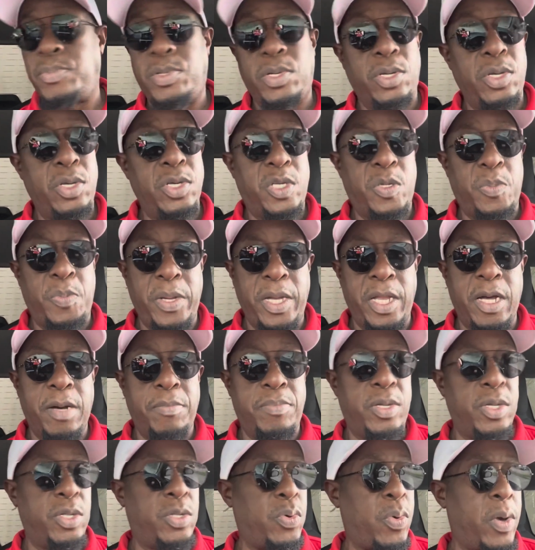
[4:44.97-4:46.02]
So you speed up
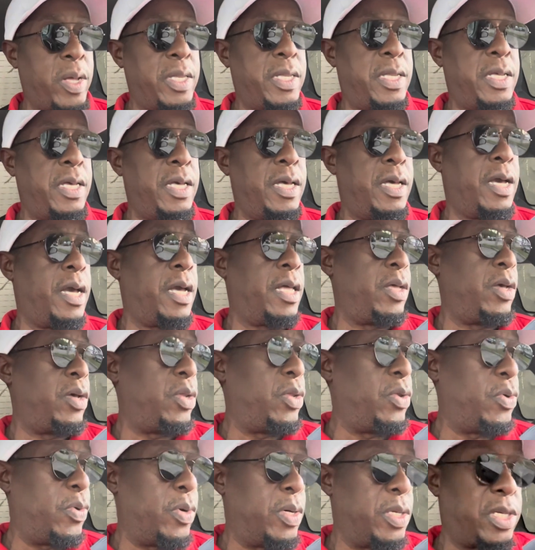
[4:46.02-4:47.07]
to 20 and you
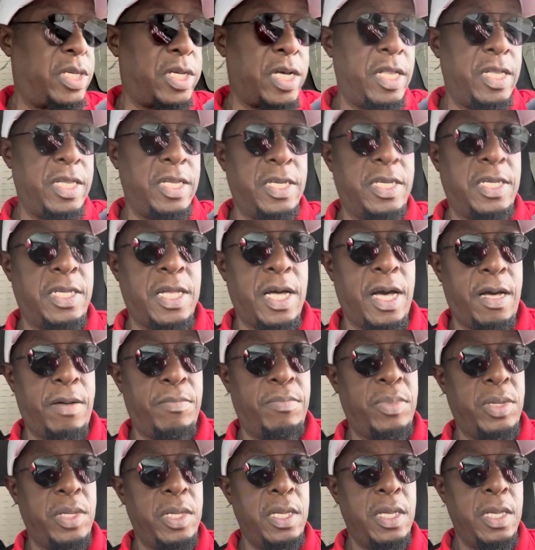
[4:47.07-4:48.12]
do a sudden stop.
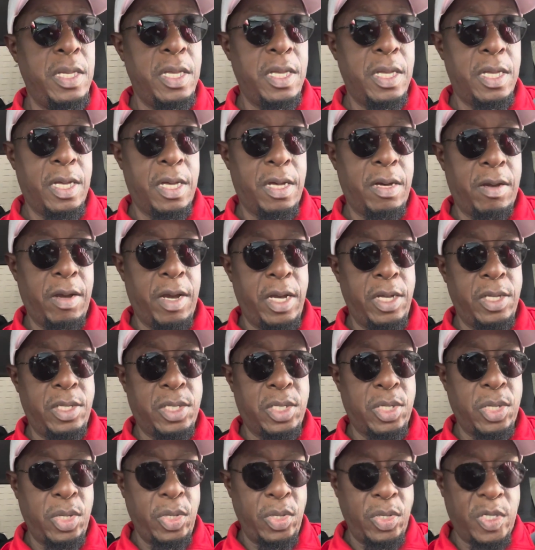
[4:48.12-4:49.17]
Alright,
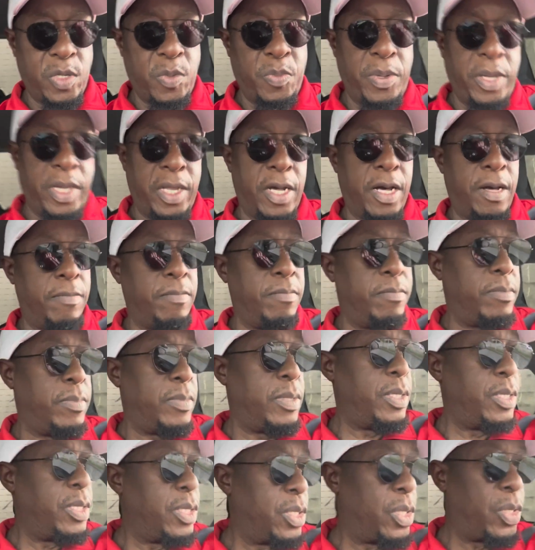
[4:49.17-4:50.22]
so you speed up
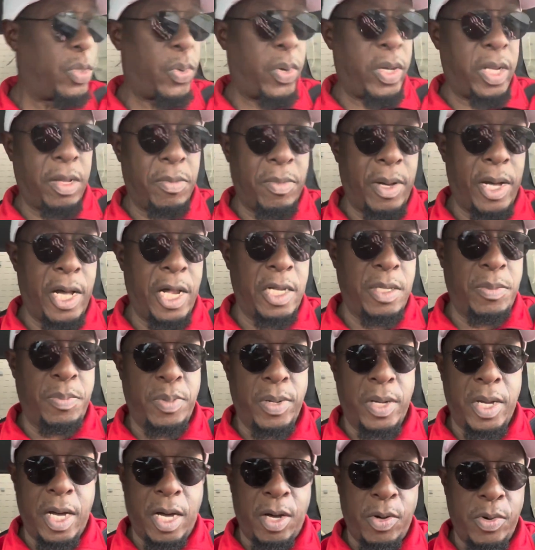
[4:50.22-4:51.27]
20 miles
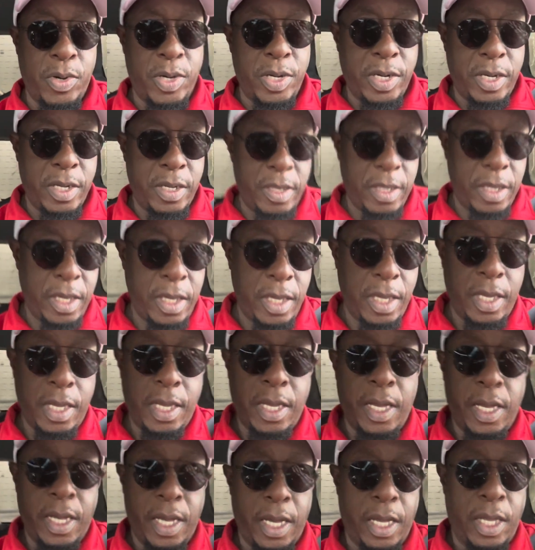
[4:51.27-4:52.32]
per hour
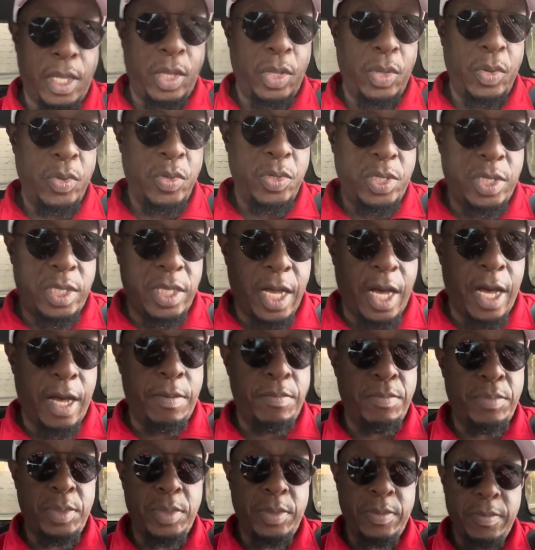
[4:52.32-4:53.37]
and you stop.
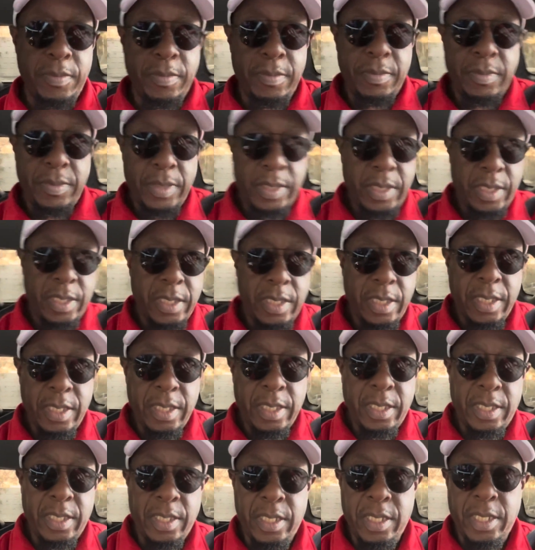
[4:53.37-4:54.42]

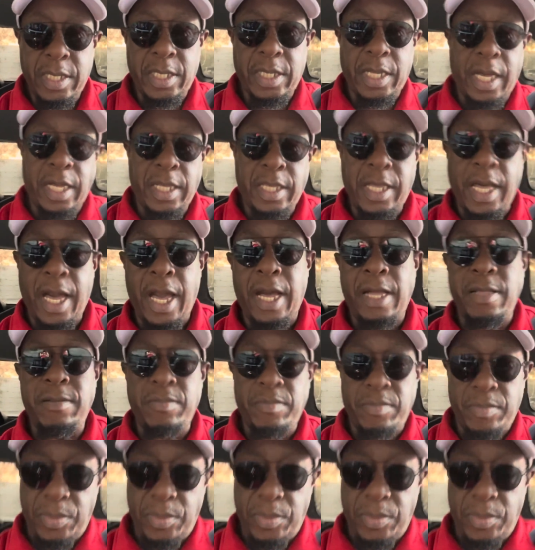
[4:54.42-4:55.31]
Just like that.